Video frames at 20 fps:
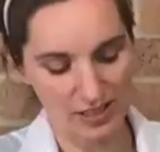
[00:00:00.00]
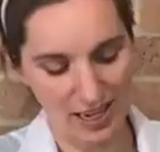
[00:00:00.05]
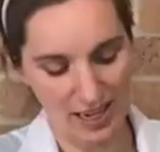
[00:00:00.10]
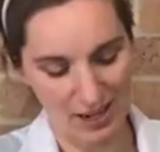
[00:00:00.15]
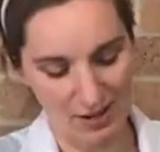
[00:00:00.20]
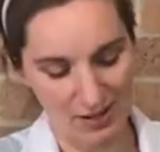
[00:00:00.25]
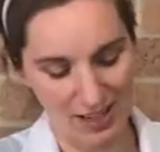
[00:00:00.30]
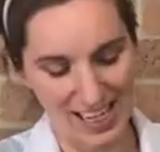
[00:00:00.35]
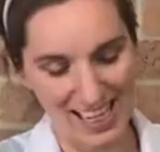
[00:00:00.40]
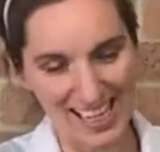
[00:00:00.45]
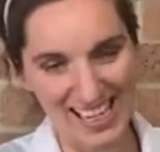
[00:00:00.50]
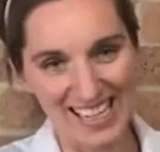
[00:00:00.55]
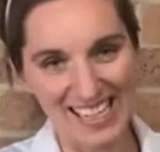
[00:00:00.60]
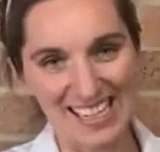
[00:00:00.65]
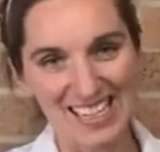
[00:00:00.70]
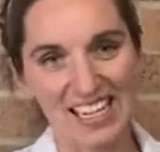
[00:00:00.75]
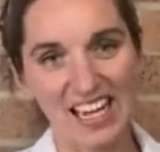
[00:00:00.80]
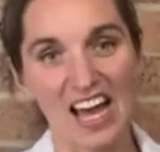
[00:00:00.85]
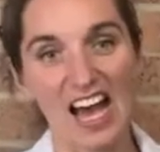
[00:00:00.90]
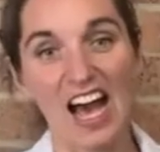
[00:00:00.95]
towel
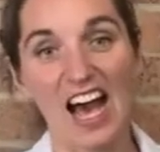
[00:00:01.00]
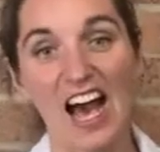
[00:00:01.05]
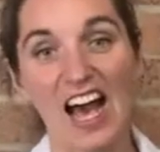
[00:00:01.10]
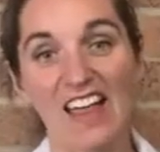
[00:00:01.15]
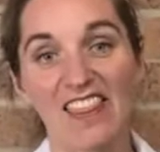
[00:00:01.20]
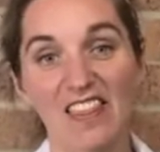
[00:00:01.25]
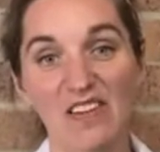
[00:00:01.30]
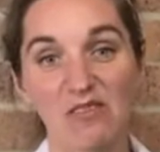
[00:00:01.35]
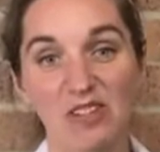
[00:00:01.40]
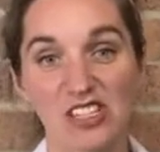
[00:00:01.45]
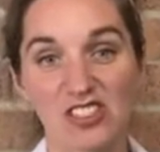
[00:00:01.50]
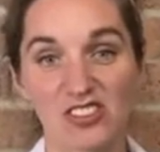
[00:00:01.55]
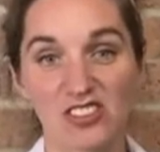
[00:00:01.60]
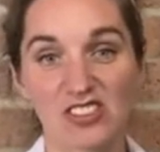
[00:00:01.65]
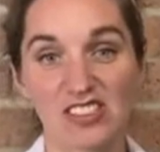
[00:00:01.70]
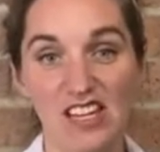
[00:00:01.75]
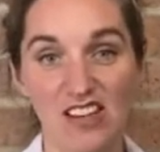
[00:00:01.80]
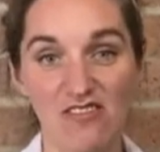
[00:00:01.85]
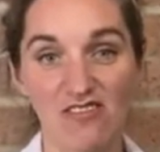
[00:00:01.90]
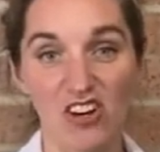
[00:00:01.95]
in, and then we can
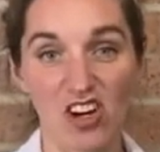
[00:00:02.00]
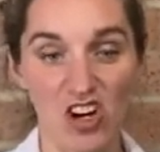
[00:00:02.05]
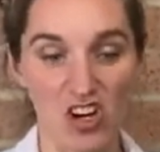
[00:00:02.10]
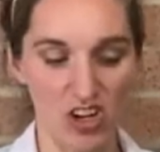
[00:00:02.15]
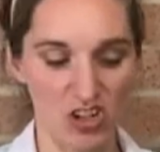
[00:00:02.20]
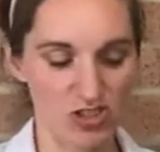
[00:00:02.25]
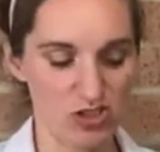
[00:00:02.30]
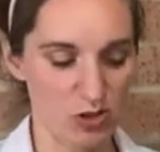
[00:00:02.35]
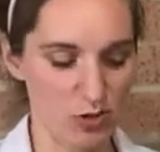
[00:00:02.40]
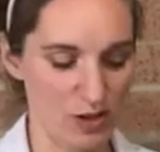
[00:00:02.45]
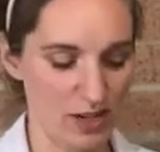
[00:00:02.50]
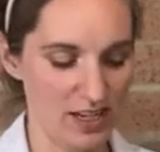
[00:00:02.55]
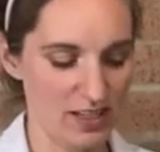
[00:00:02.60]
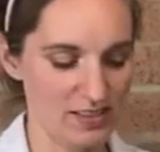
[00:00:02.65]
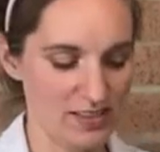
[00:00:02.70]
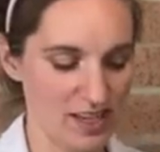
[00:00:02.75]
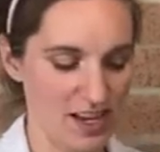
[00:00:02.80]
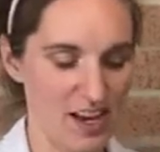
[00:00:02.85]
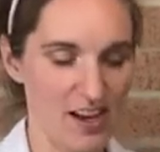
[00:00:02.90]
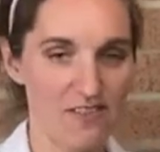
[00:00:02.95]
just give our
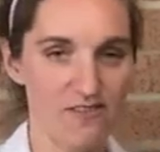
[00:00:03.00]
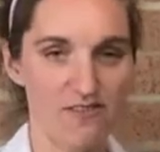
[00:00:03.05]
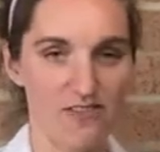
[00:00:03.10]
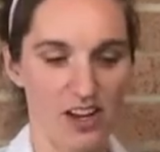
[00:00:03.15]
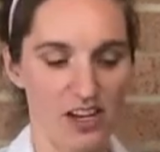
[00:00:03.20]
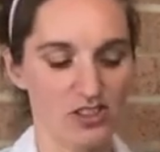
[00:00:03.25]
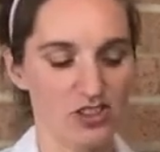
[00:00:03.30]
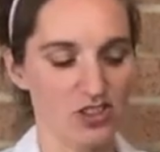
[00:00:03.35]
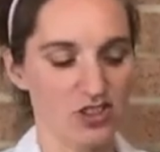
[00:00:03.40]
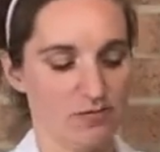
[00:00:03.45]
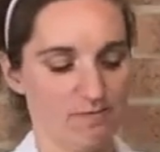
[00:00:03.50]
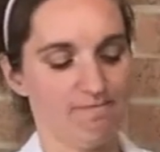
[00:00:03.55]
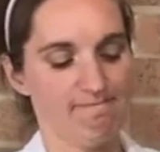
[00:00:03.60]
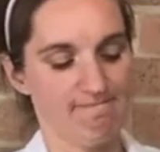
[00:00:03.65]
toilet a flush.